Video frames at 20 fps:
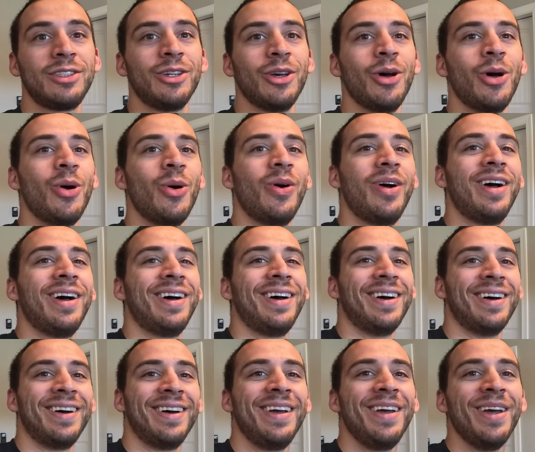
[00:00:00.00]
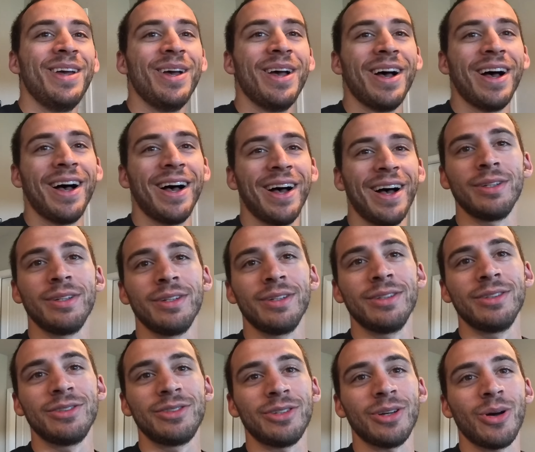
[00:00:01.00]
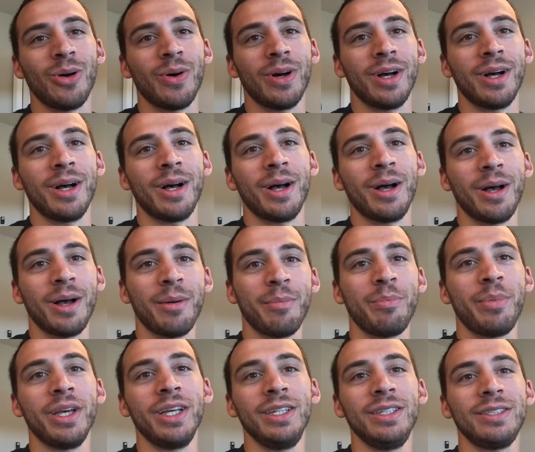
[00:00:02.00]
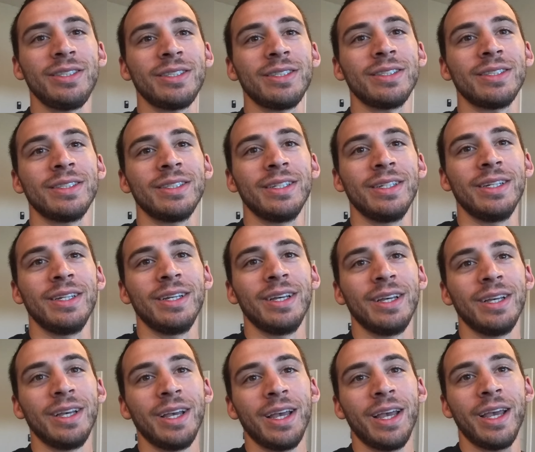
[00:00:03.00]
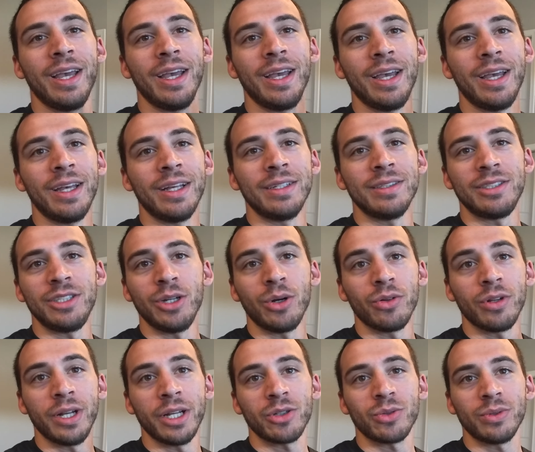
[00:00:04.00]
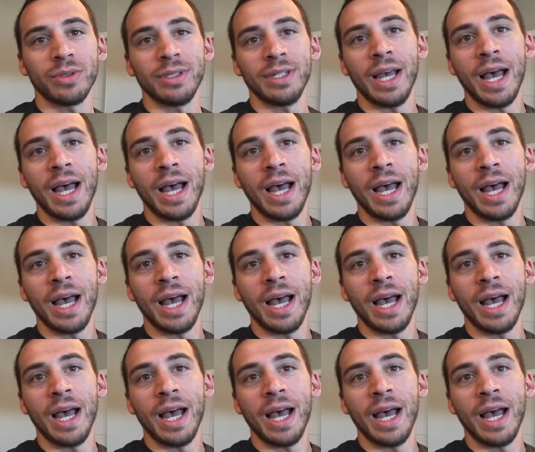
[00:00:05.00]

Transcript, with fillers: So, uh, so uh, peace, and see you on the next one.